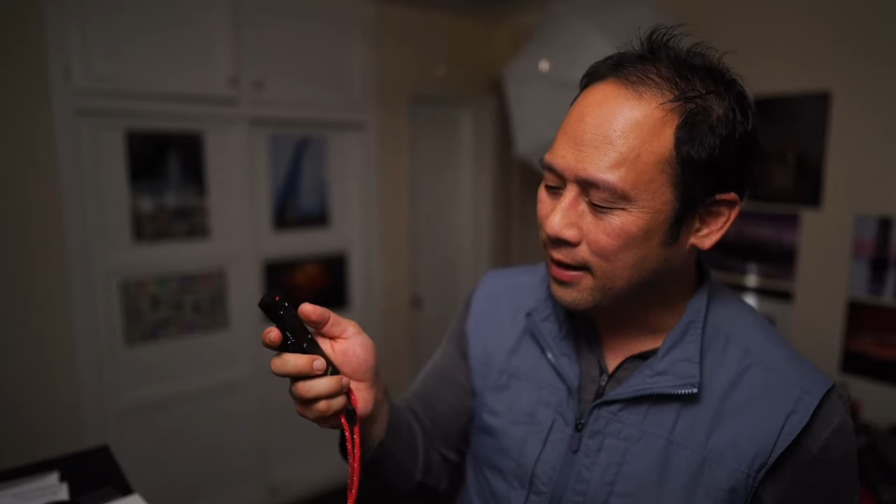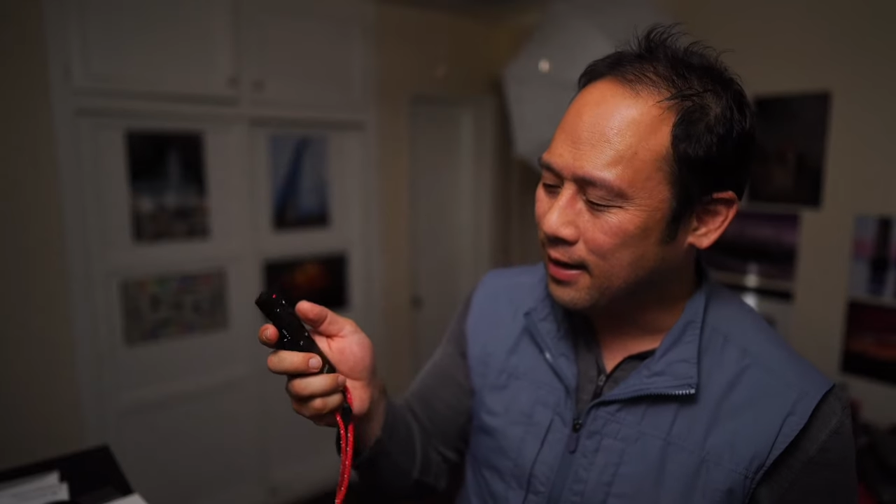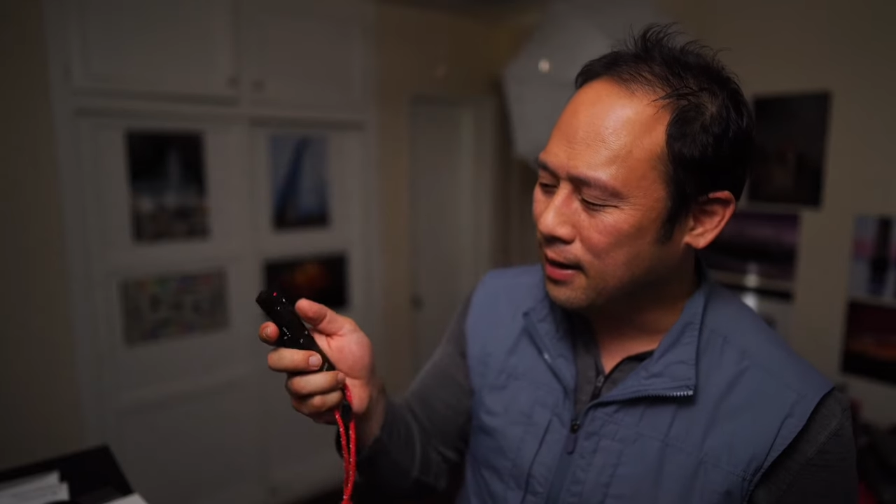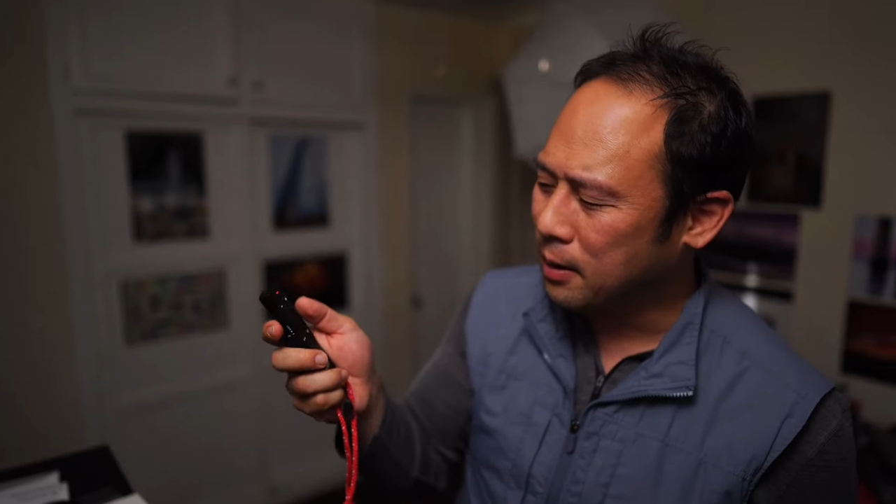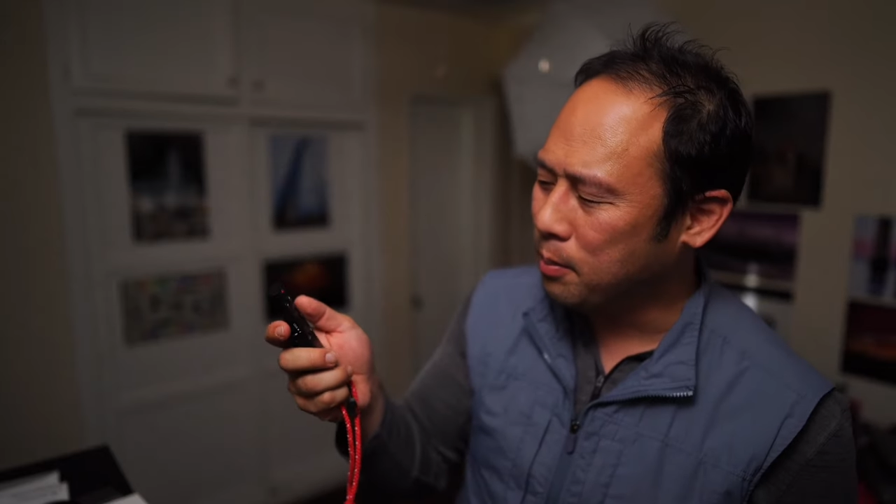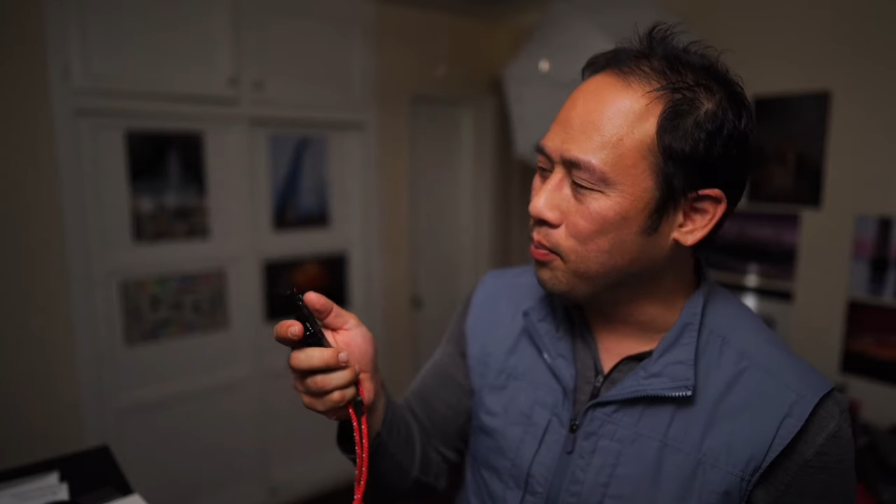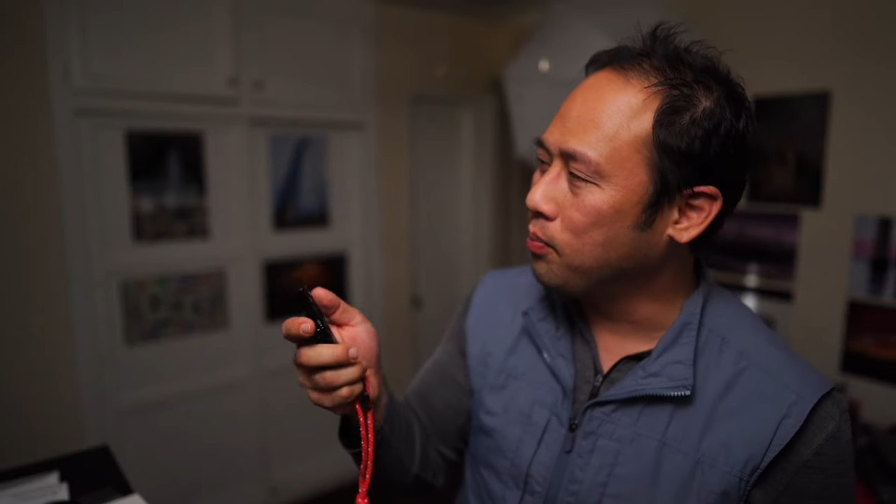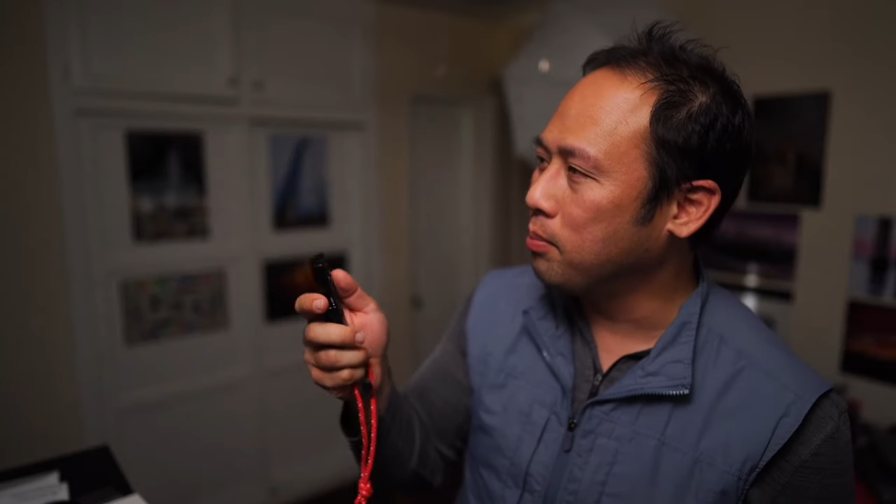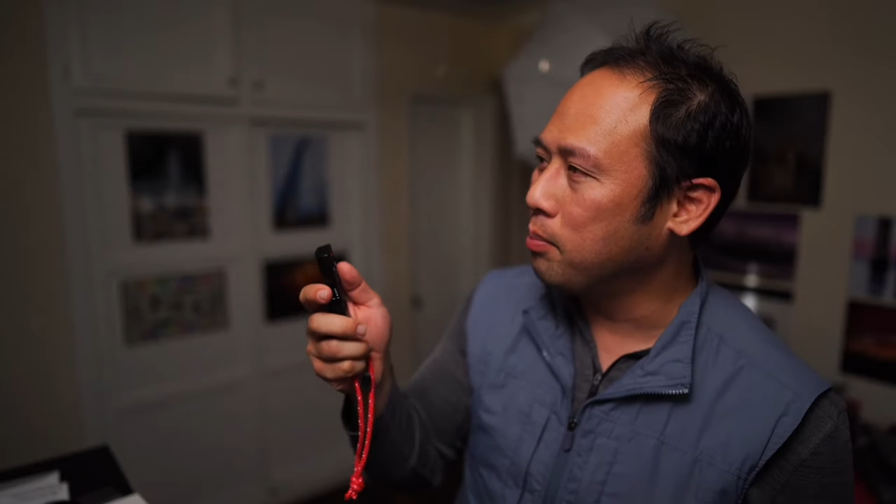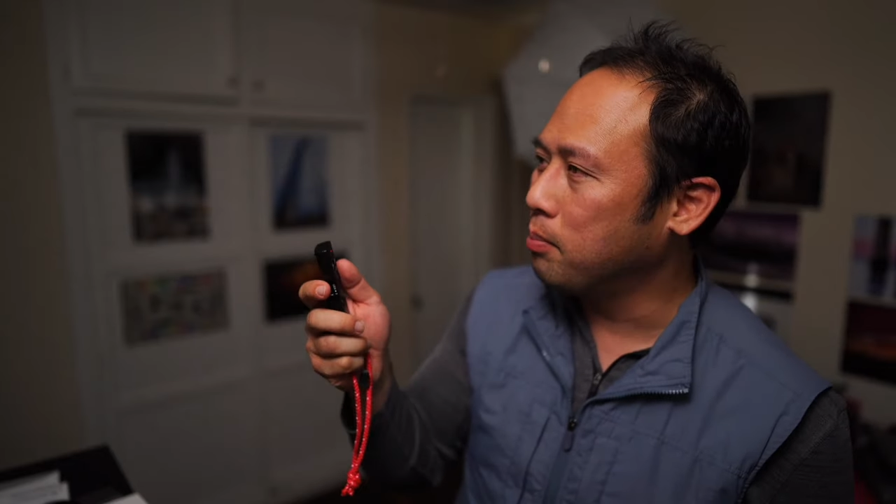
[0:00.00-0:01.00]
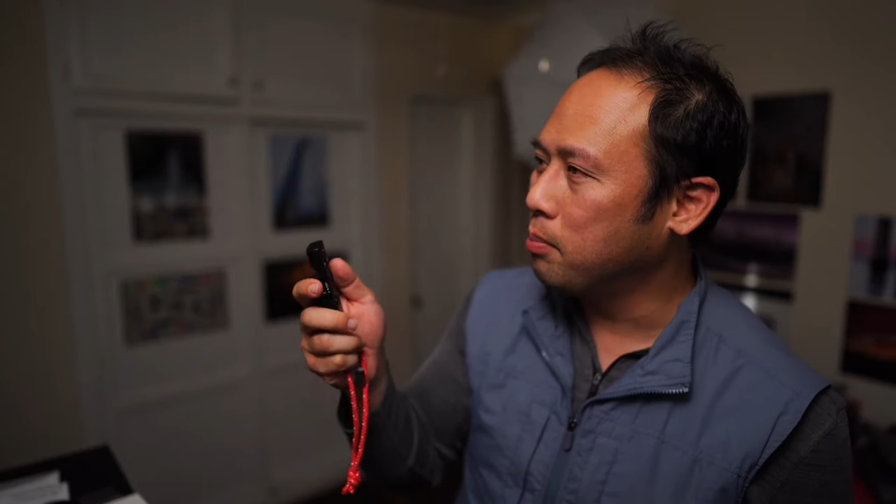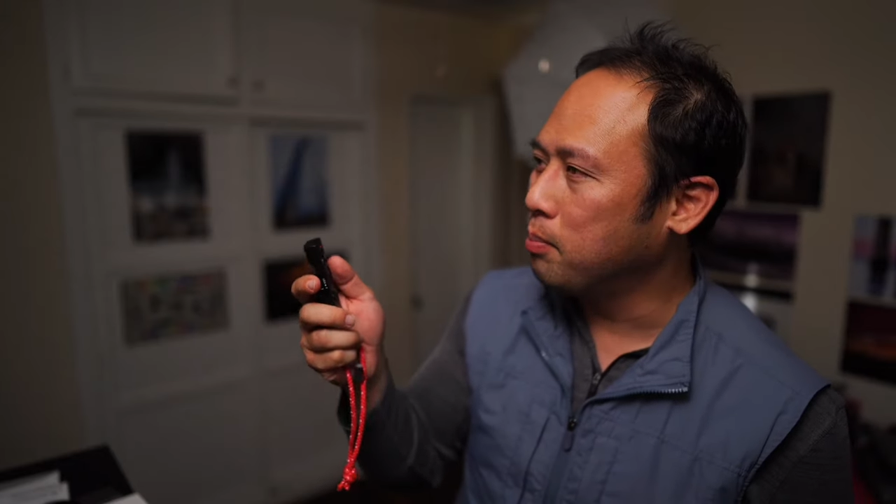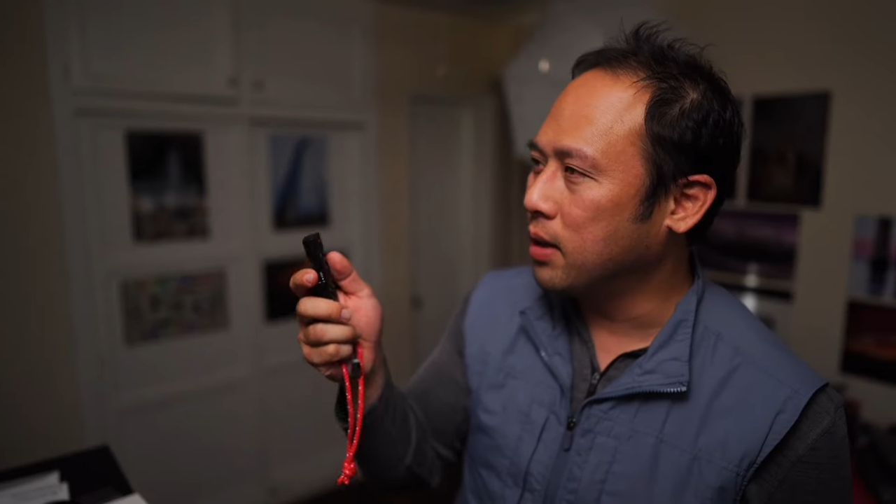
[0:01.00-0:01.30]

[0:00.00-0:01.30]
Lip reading: But